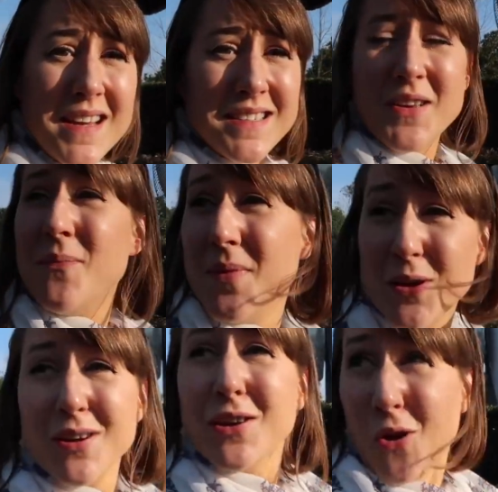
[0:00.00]
it is a
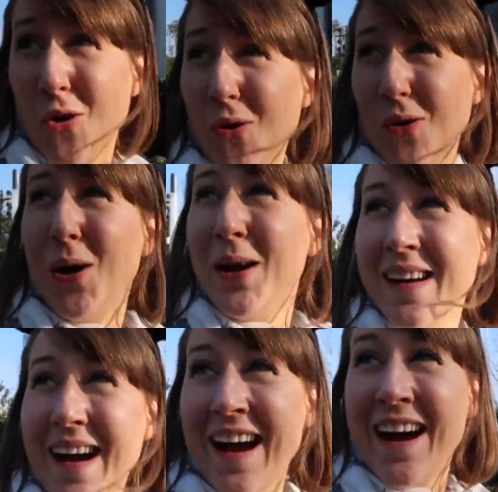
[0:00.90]
miracle.
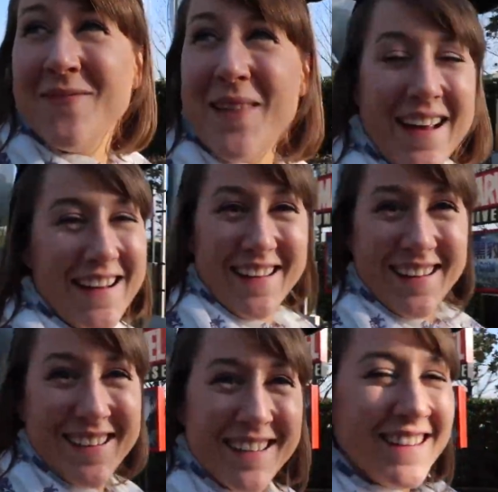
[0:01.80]
I made it.
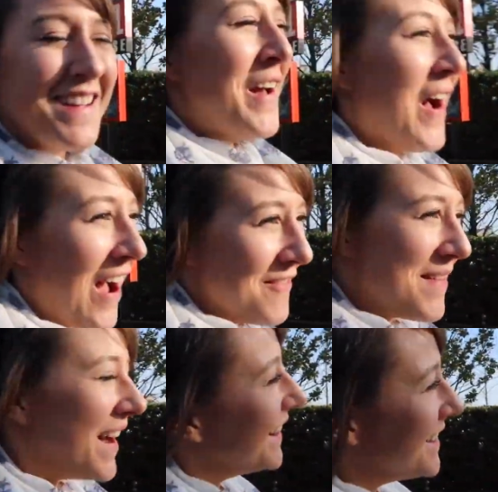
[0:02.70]
I
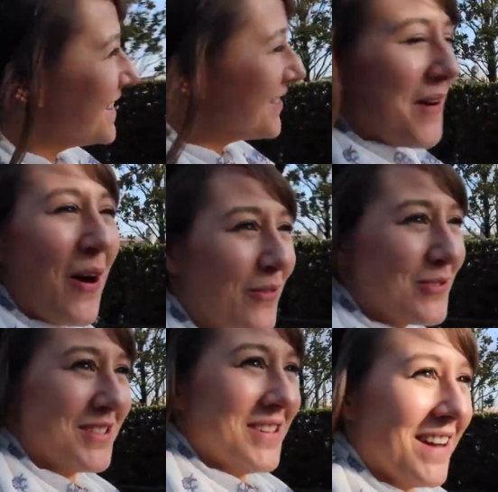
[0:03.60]
made it to
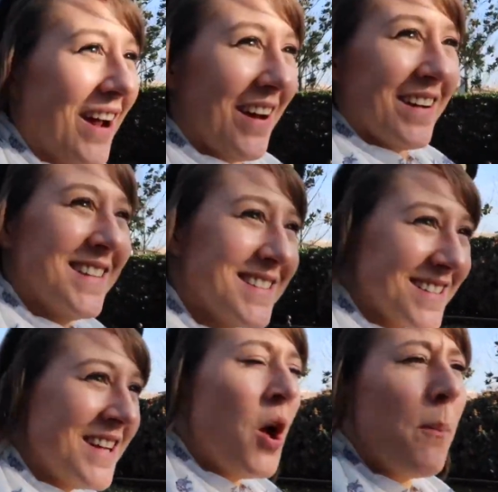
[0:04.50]
Marvel Studios.
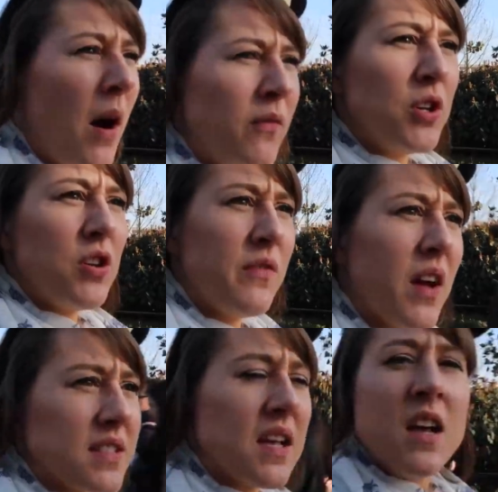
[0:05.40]
Marvel
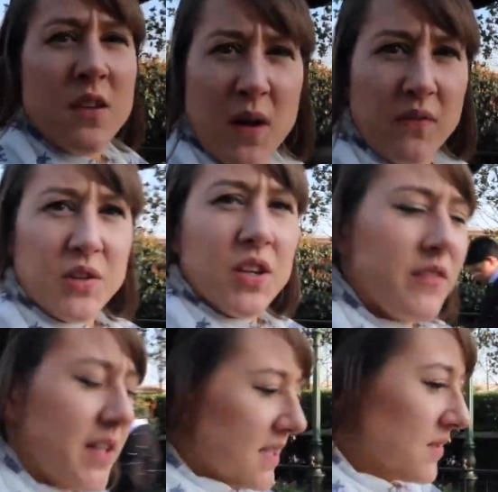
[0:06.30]
Universe, that's
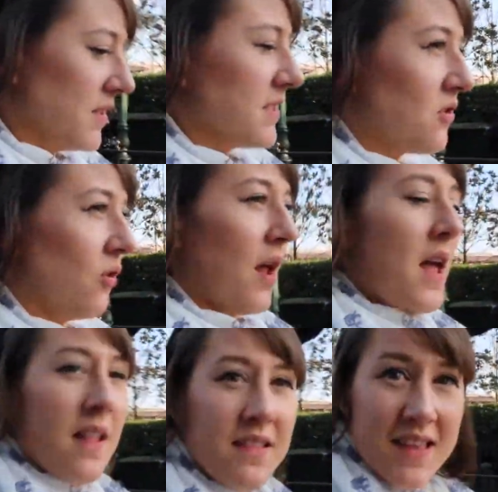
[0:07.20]
what it's called.
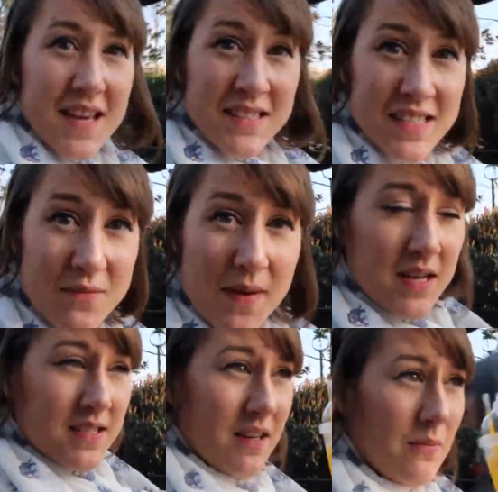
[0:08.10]
This is
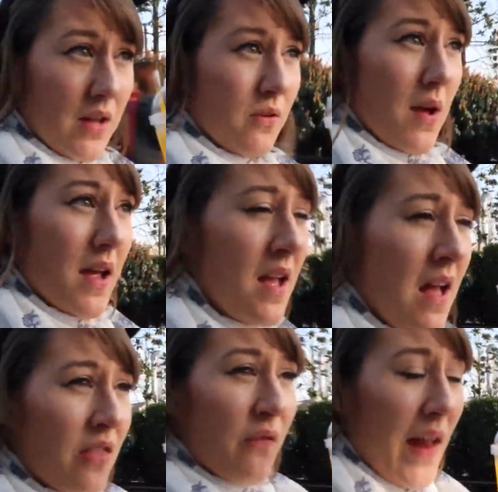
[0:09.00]
amazing, by the way.
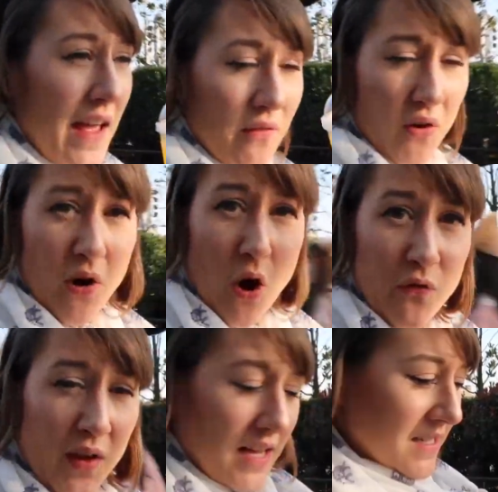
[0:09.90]
The flavour
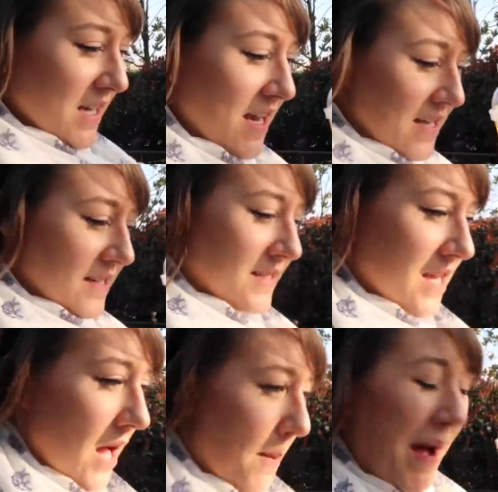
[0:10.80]
of it is
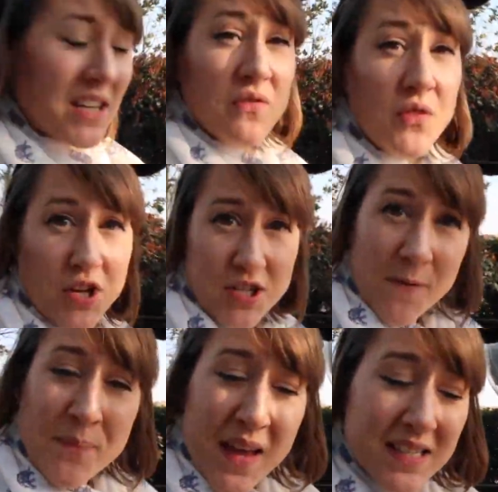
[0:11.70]
passion fruit.
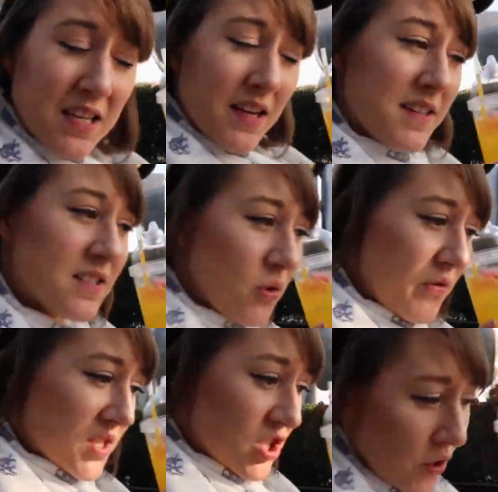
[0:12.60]
It's sort
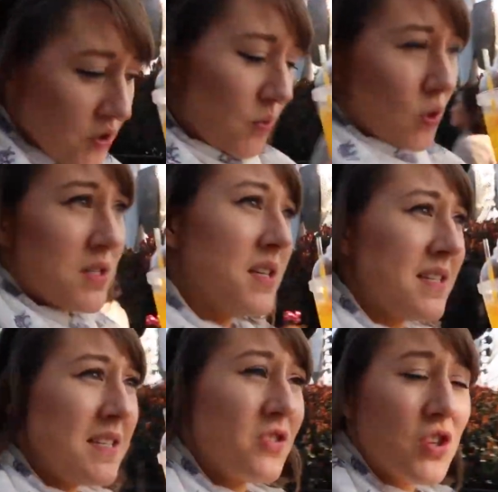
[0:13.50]
of a soda water
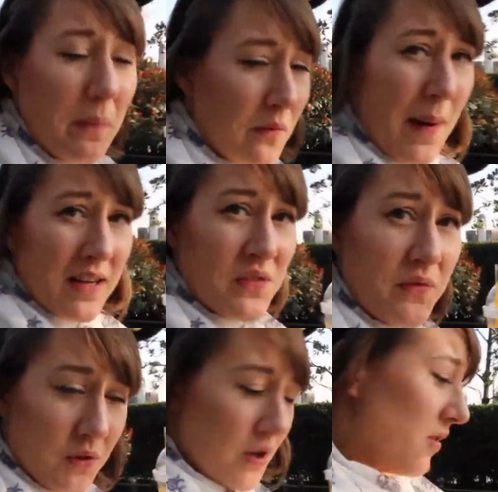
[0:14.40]
sitting on top of a passion
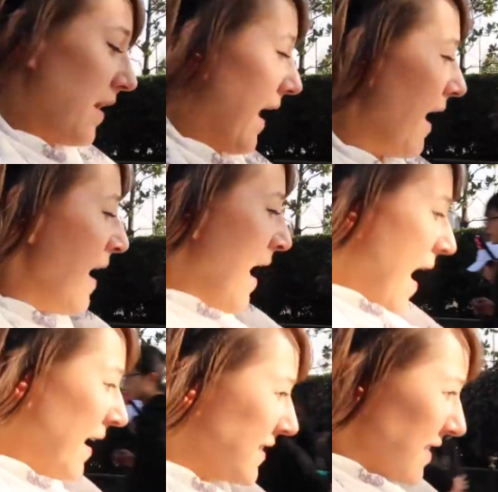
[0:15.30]
fruit coulis,
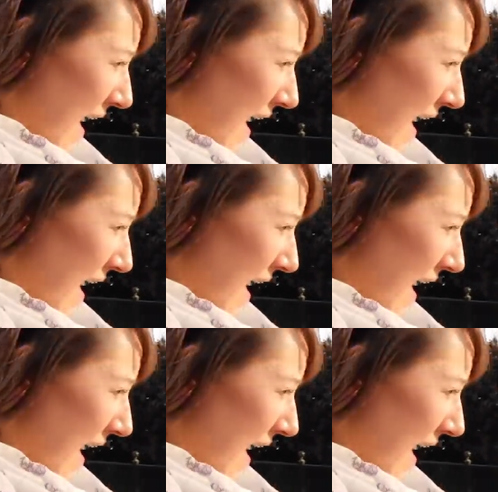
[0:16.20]
and it's